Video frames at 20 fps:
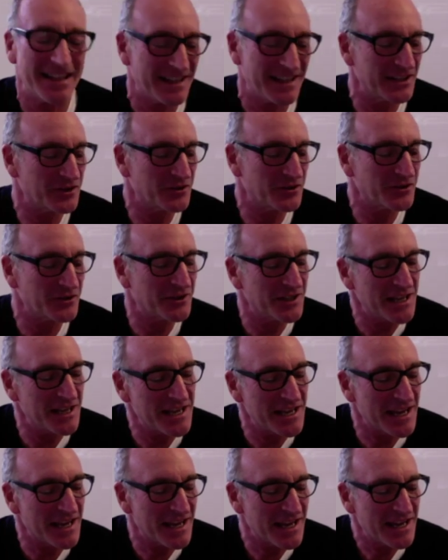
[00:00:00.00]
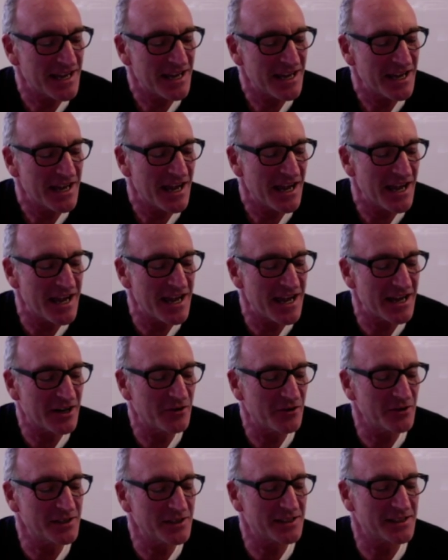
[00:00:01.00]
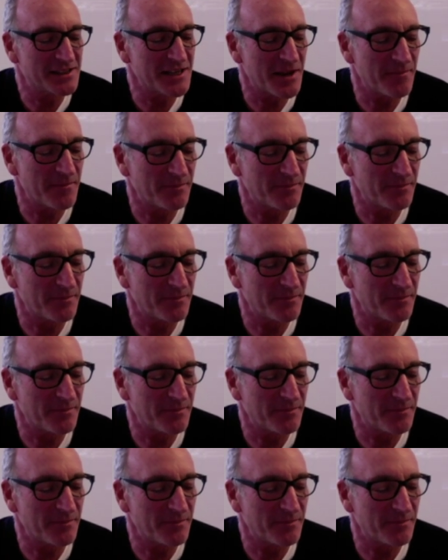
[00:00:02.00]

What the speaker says: That's good to hear. Chris,